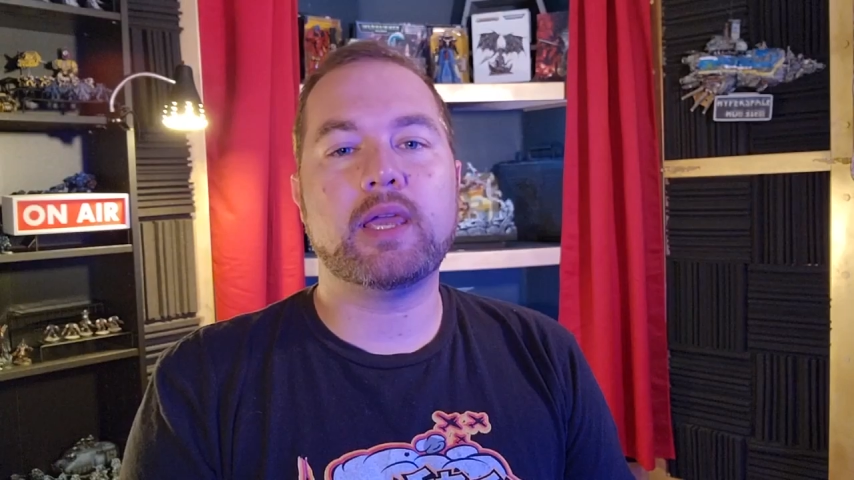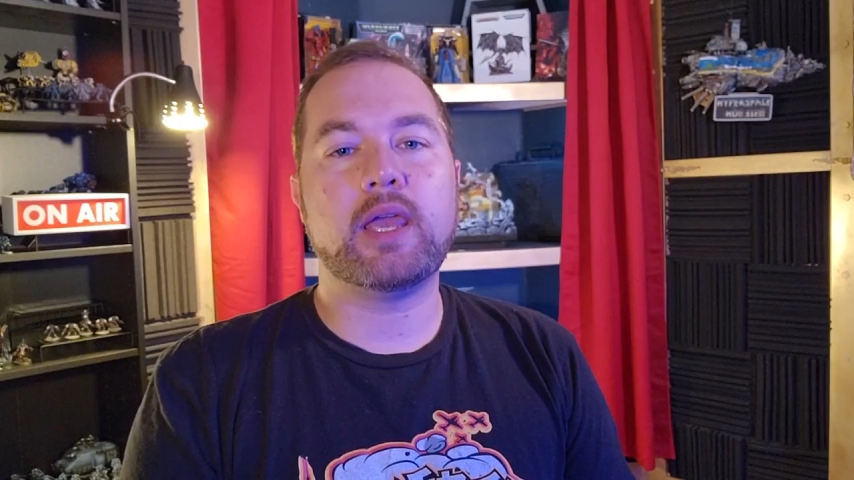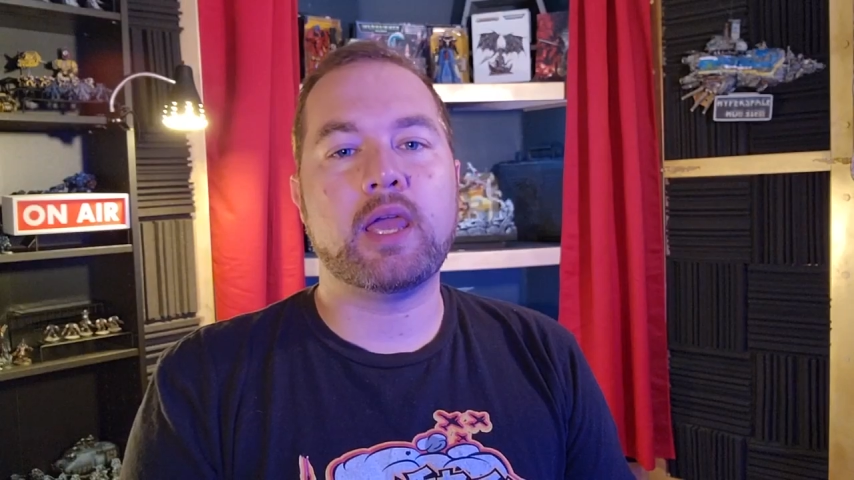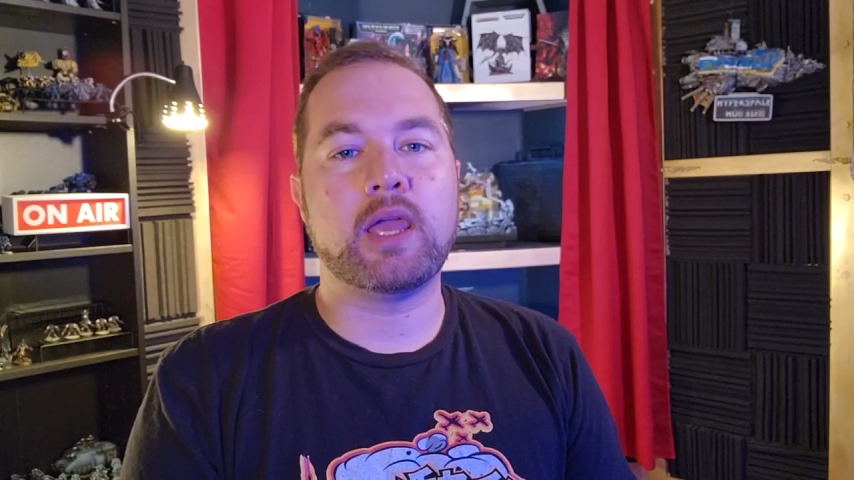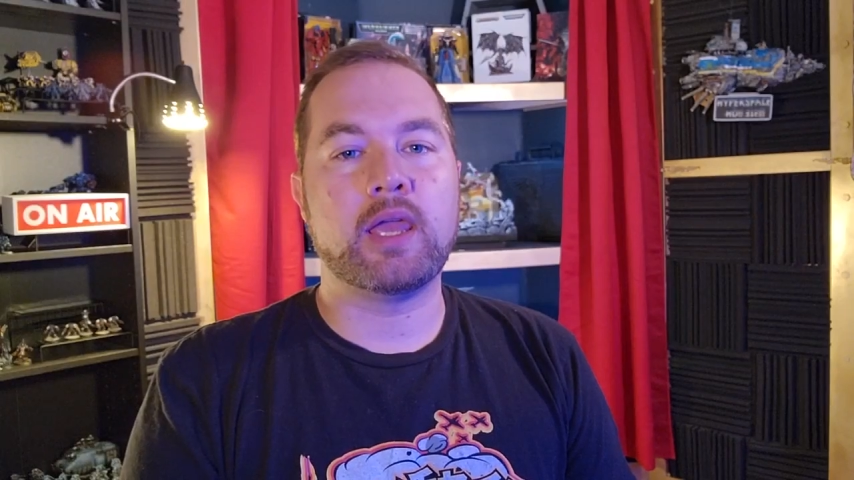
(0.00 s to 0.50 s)

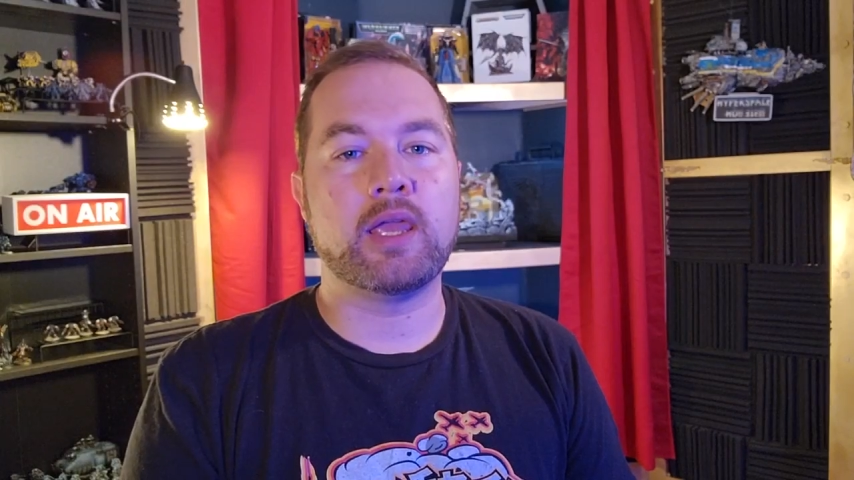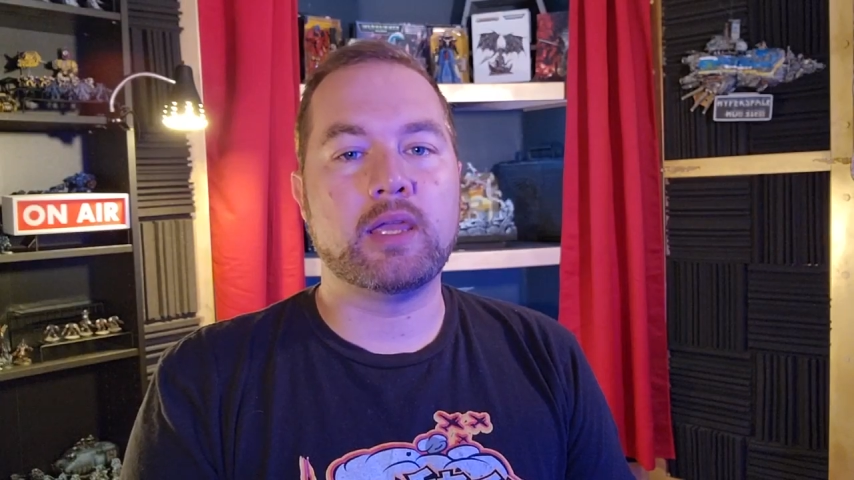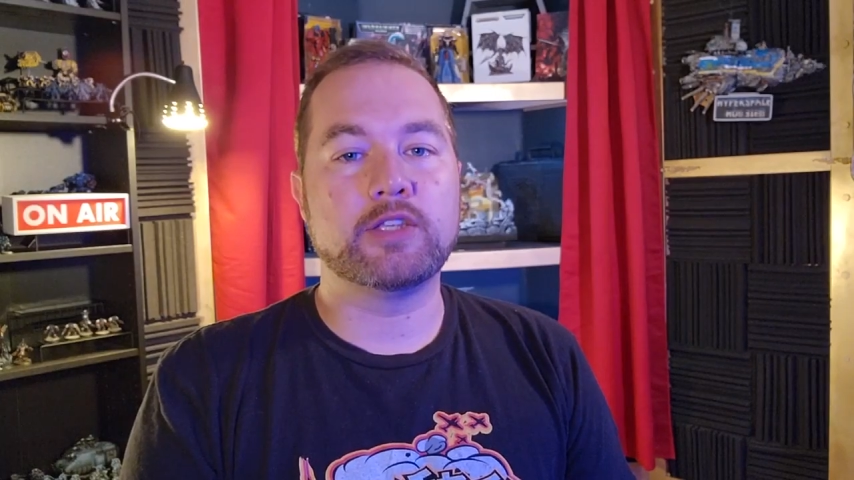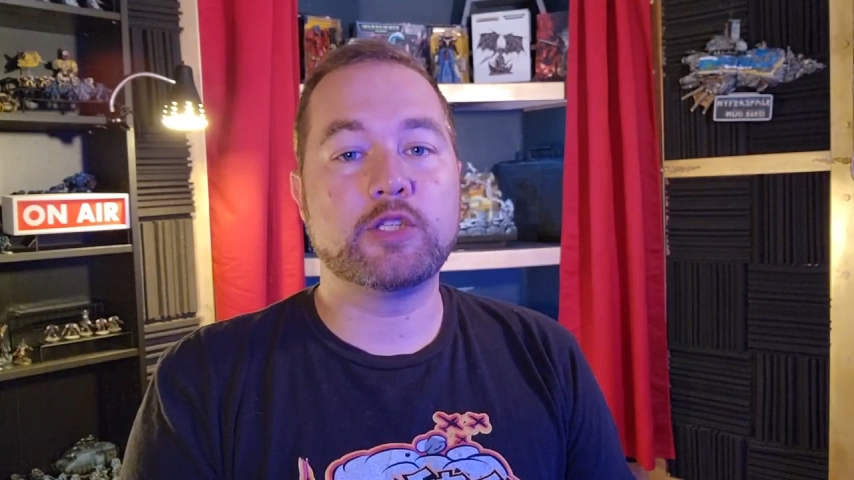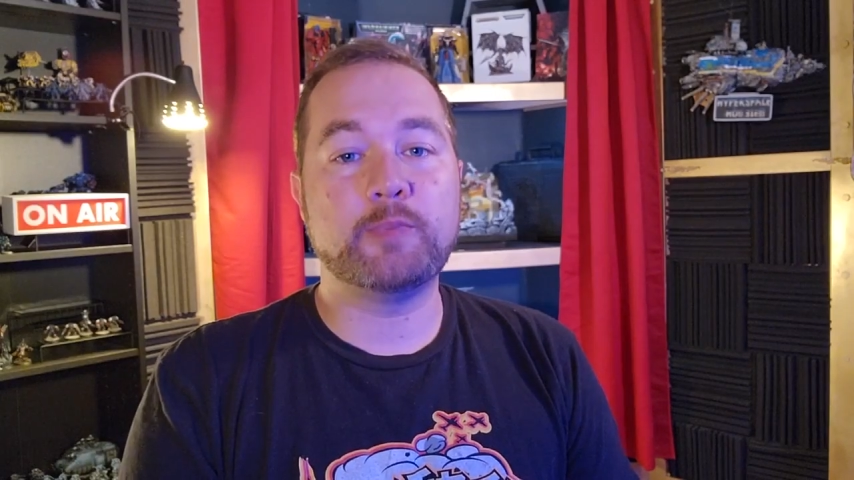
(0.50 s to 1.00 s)
a
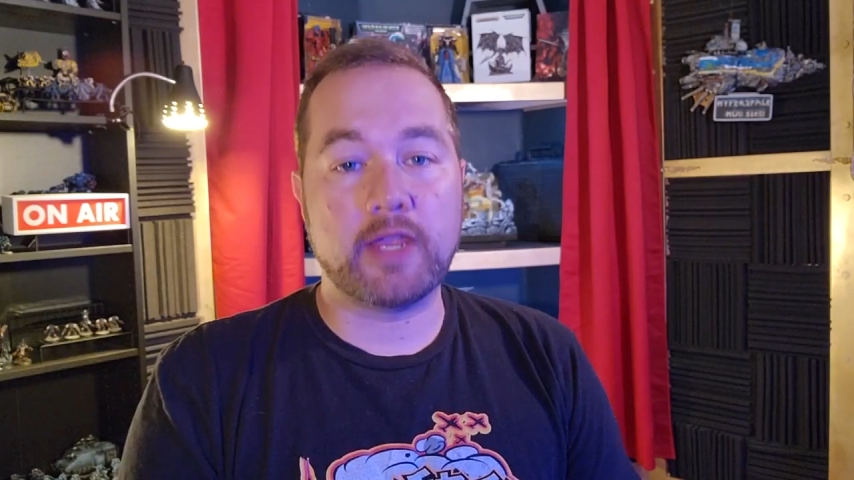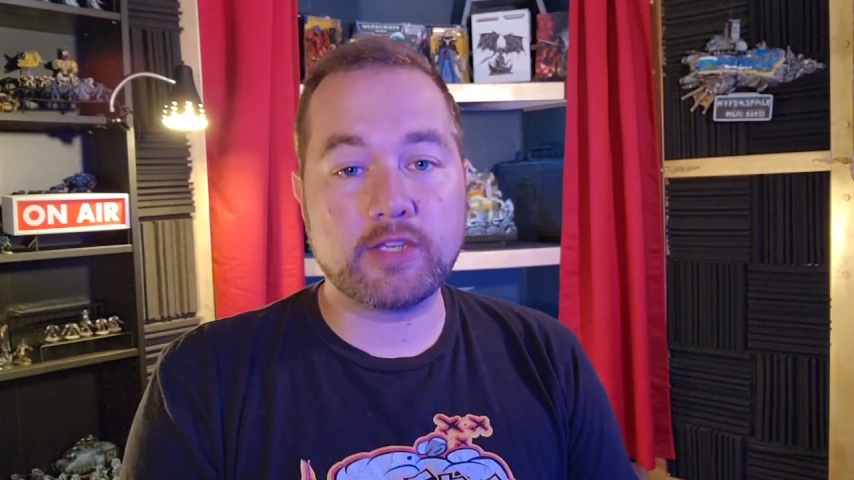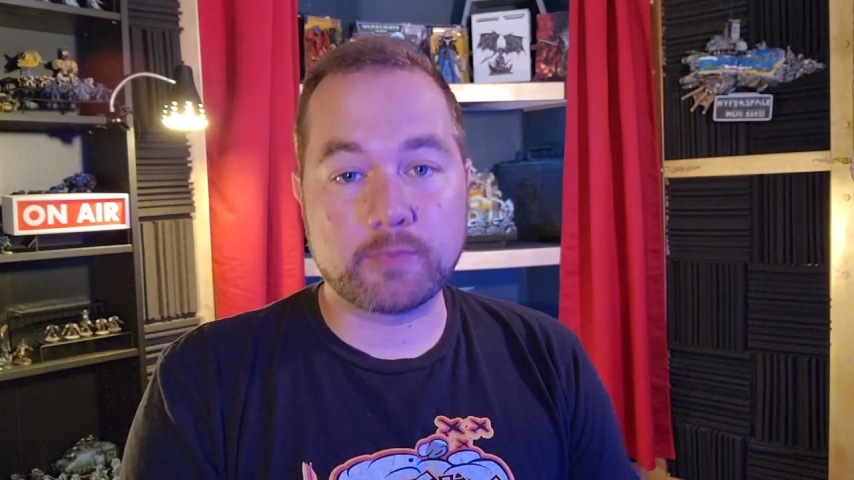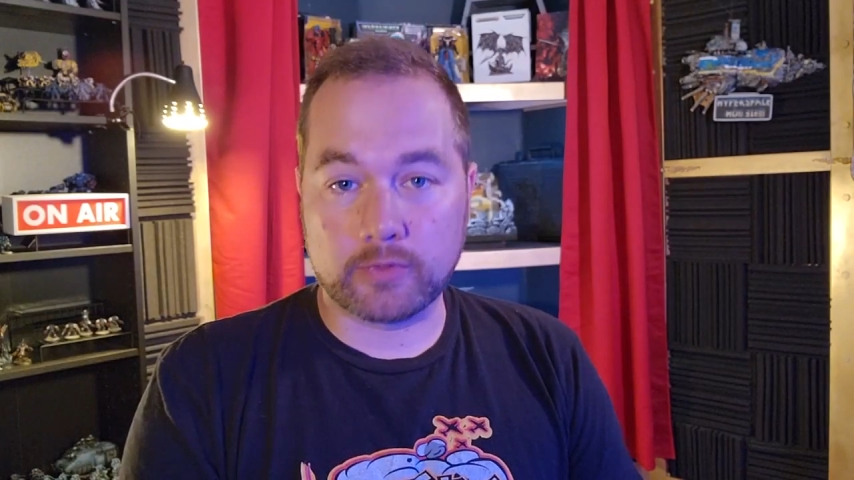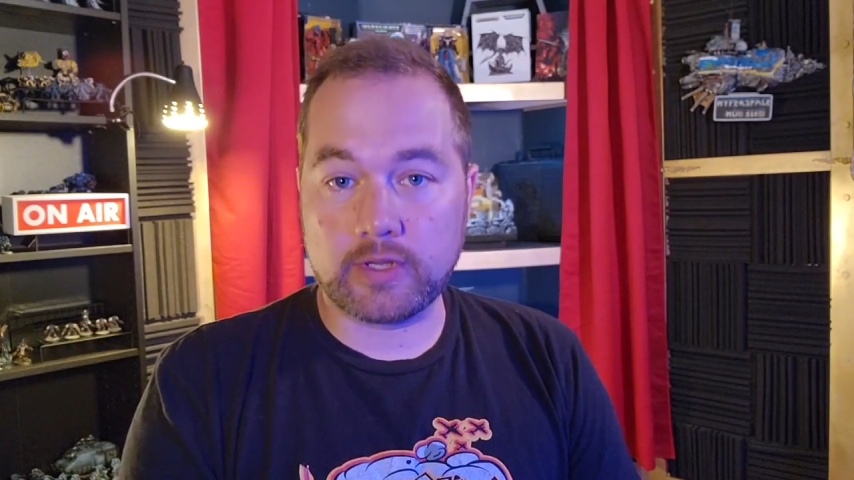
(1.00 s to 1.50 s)

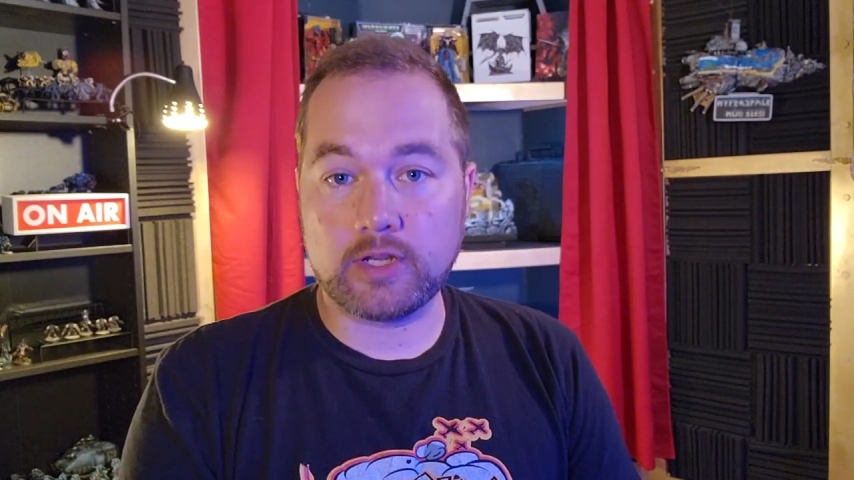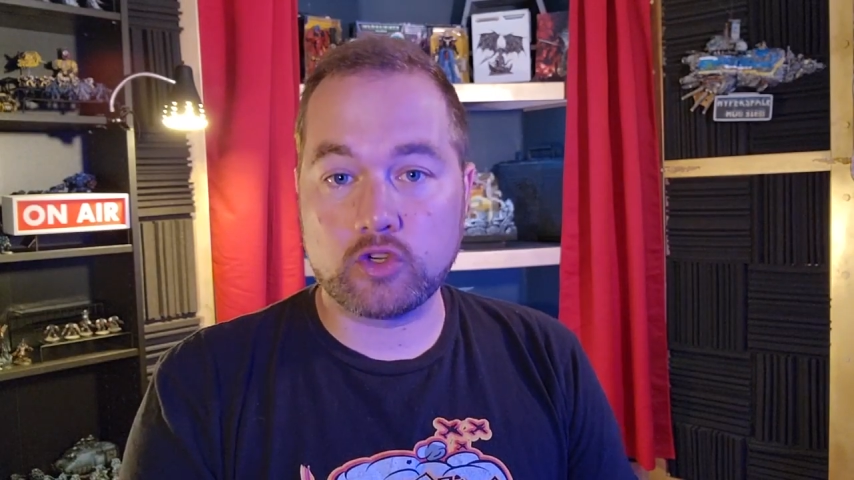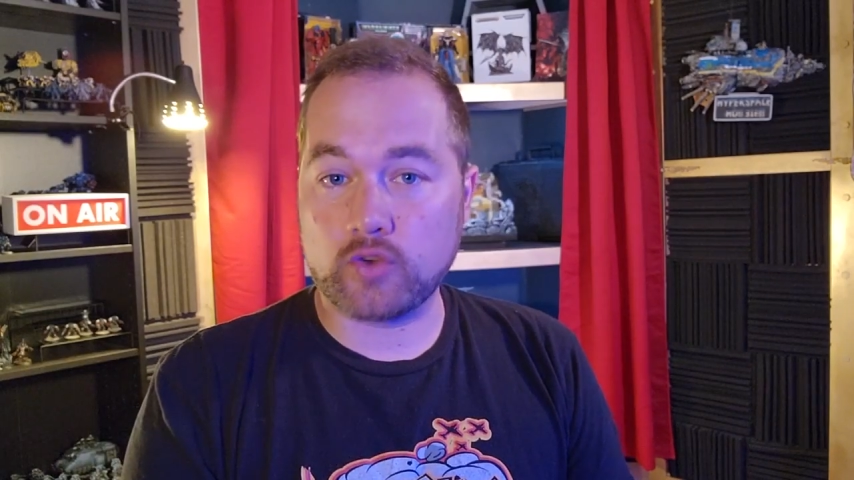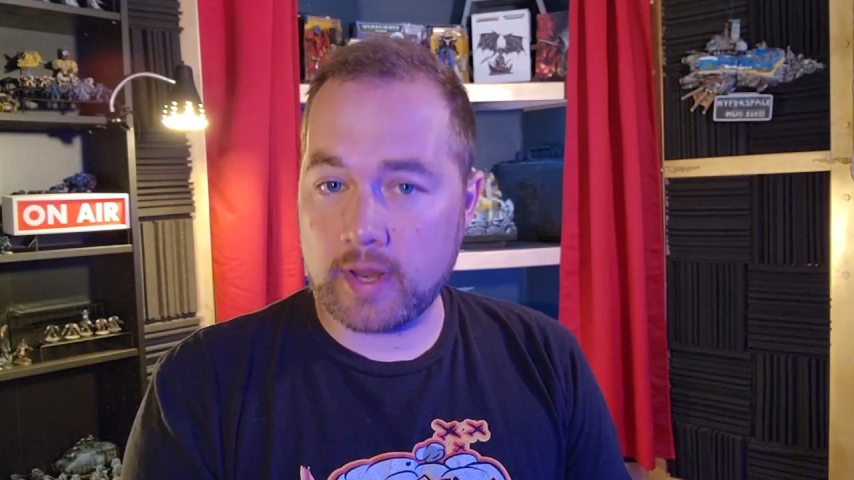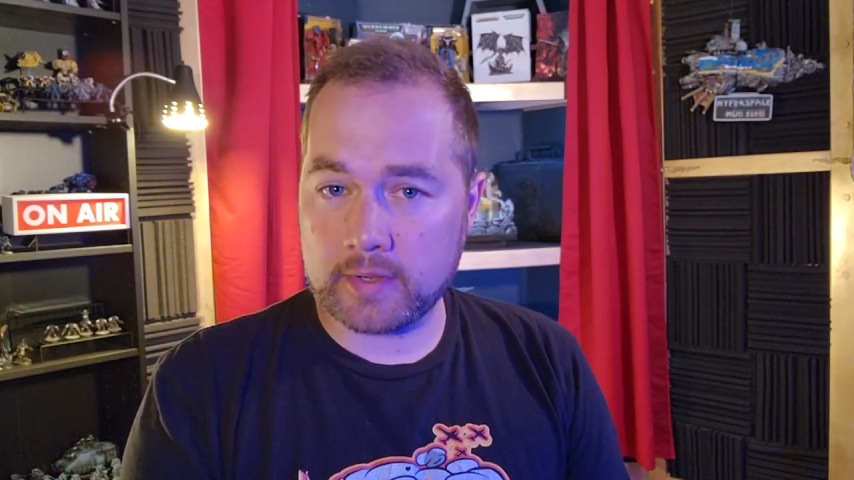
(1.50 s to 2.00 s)
Space Marine
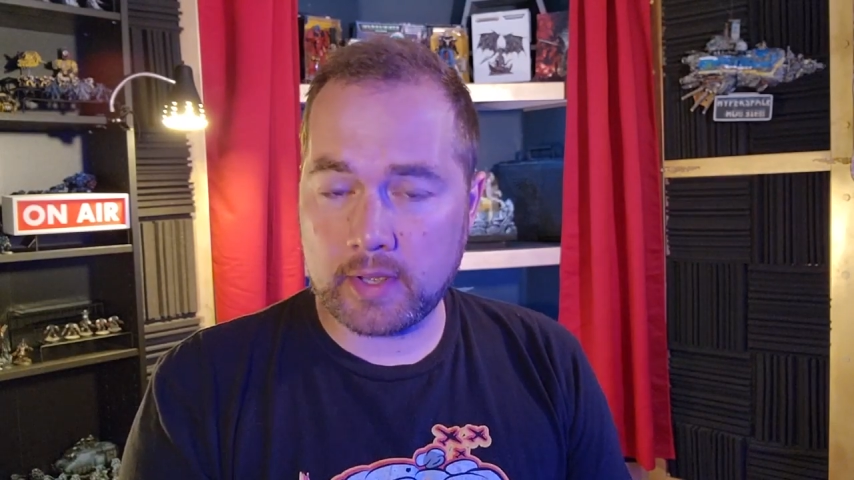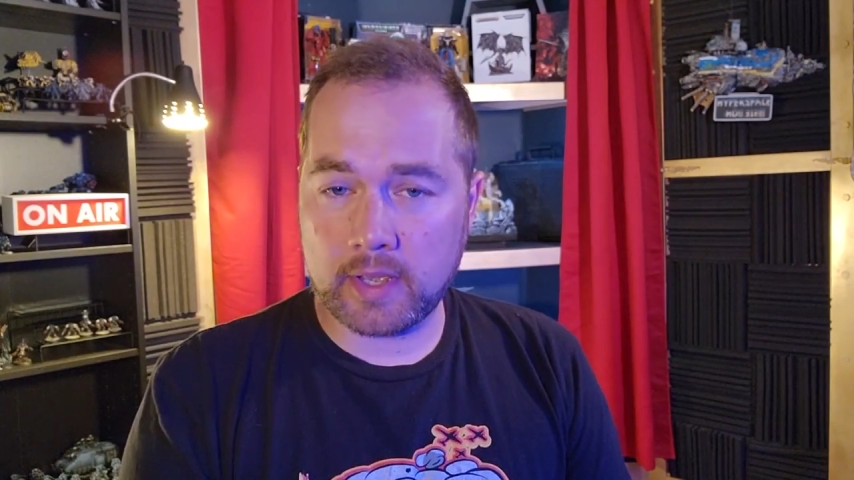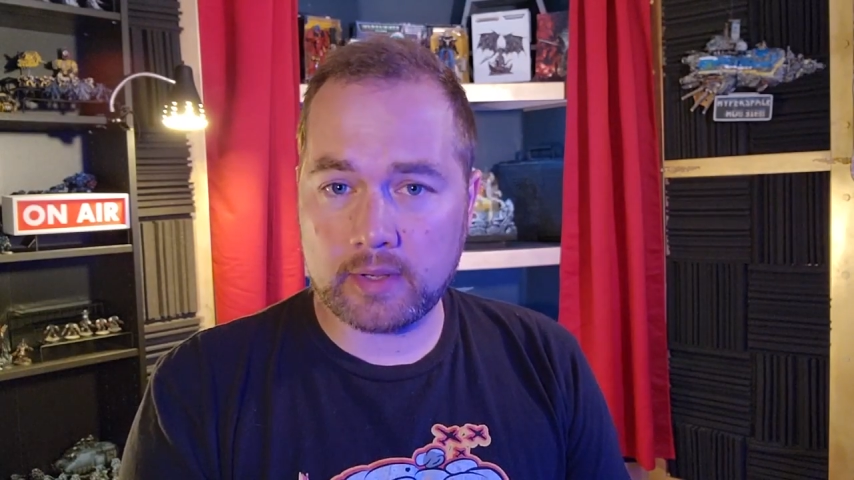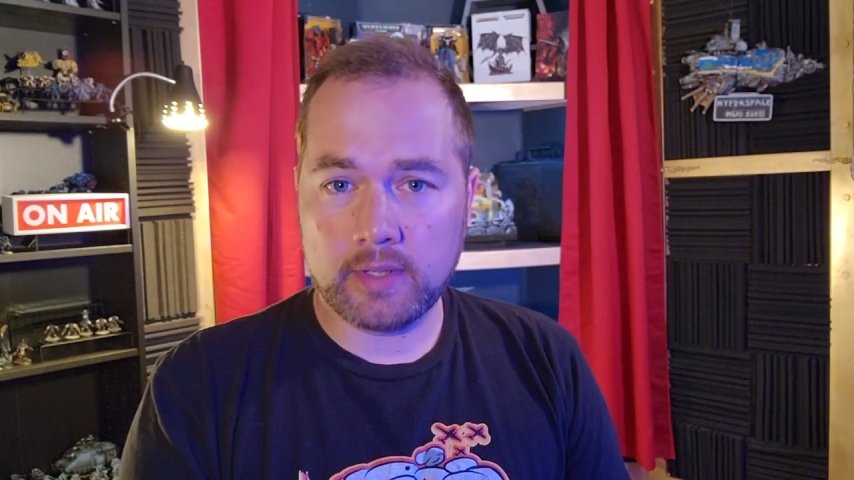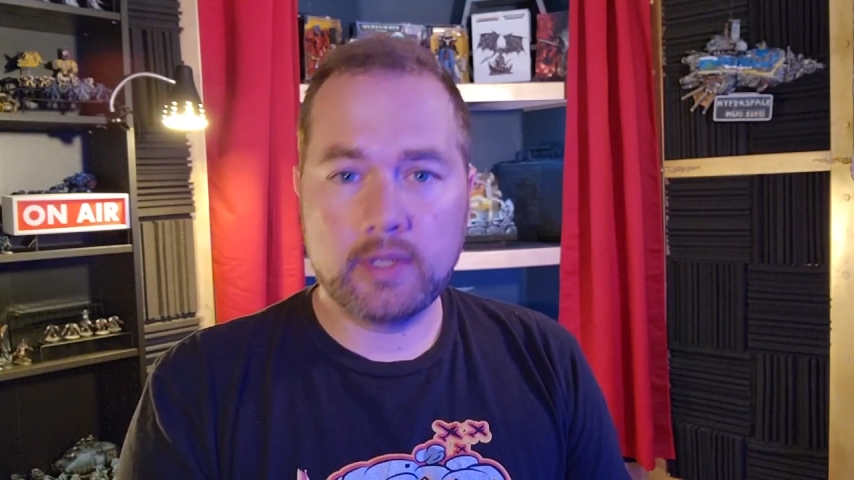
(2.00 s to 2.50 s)

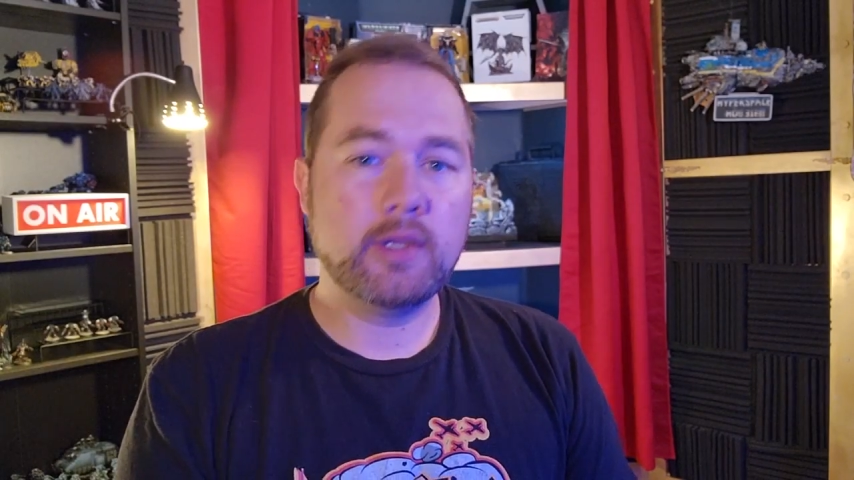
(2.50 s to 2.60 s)
Dreadnought,